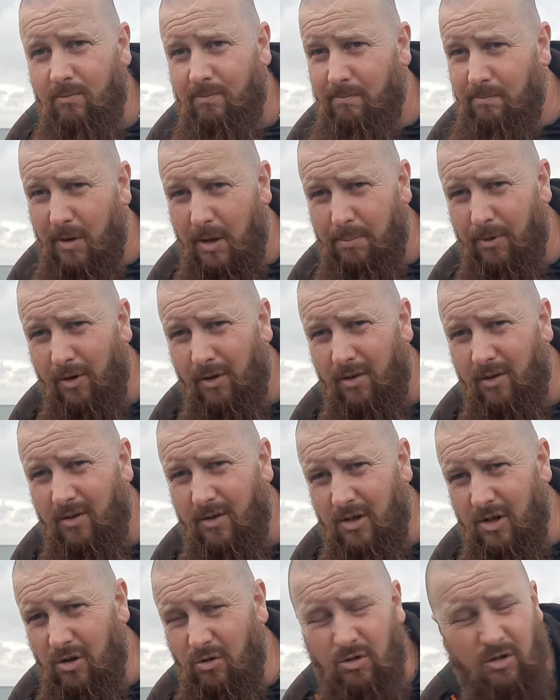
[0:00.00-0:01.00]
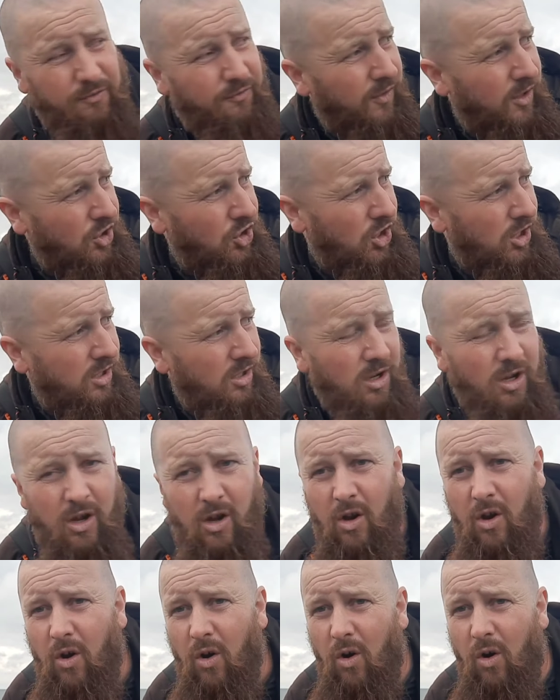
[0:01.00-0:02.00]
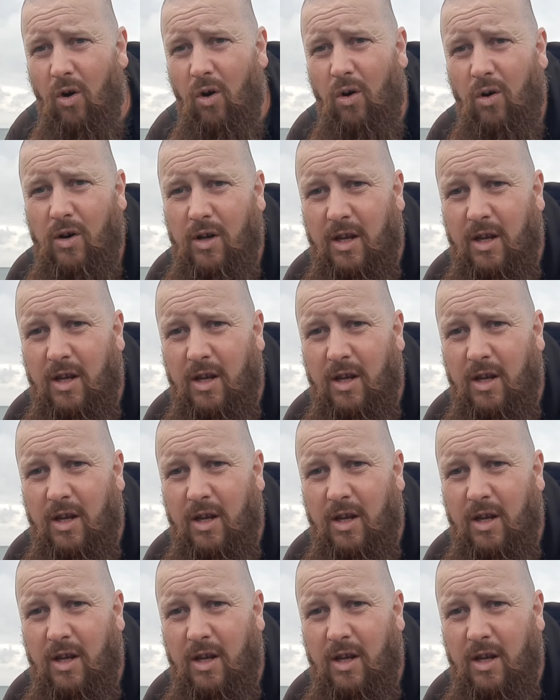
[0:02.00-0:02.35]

people new to fishing, or